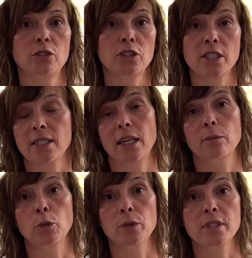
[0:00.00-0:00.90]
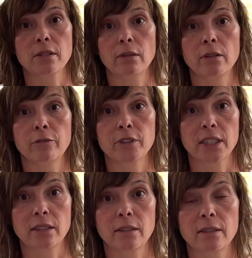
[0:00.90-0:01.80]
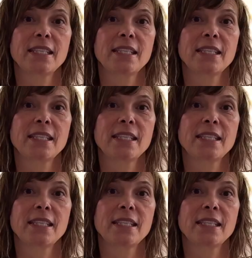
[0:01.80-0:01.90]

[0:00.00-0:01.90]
you just had a bowl of cereal for dinner.